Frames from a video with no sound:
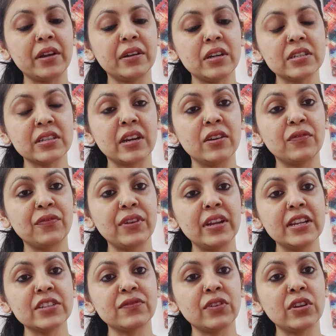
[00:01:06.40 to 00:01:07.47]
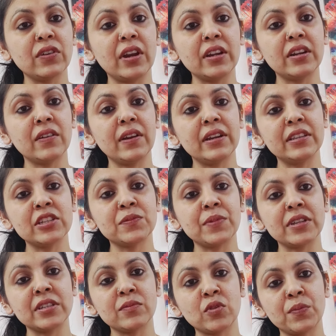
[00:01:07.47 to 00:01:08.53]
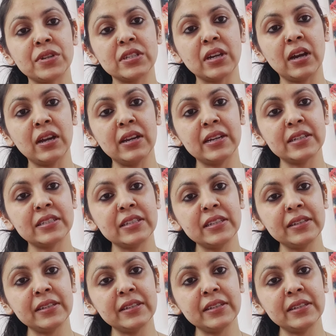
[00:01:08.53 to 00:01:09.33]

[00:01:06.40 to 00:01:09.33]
current feelings for you right now at this present moment are, let's see,